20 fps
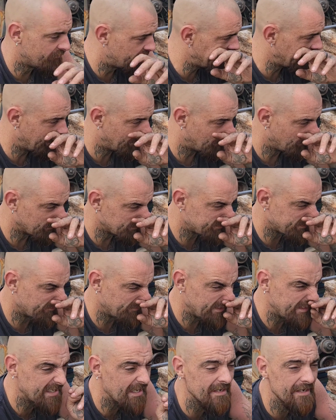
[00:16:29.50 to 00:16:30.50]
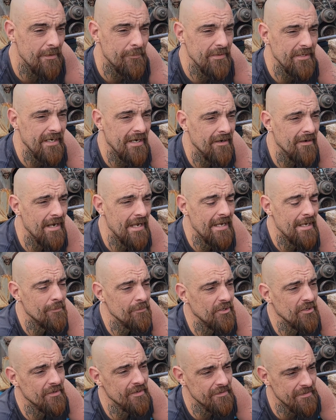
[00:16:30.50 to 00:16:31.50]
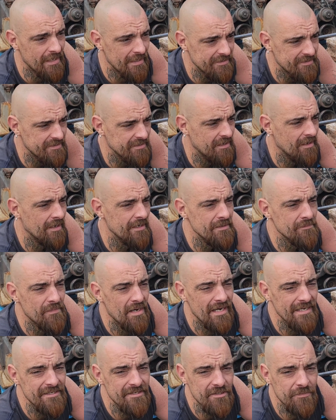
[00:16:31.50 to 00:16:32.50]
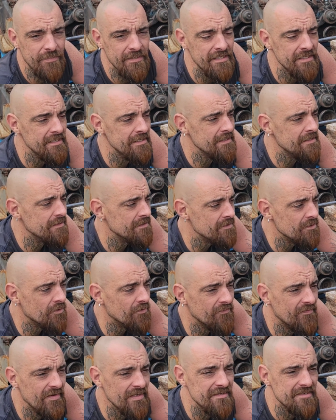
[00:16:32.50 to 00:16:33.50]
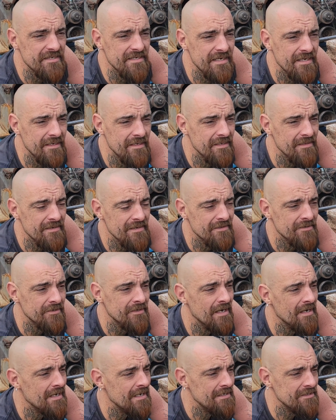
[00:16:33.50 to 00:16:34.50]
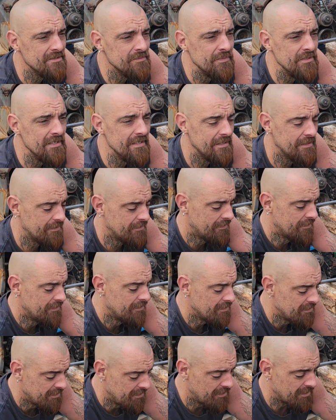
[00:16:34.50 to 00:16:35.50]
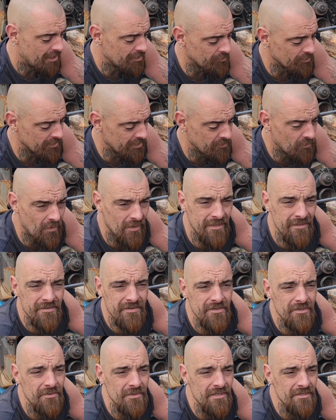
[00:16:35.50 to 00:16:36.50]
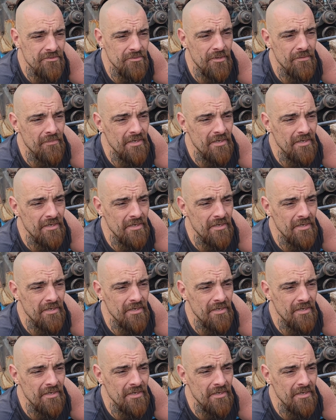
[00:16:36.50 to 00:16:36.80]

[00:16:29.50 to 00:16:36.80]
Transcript: video where somebody cut up an air hammer and that's kind of my speed. No offense to any of the other guys, but I really wanted to do this one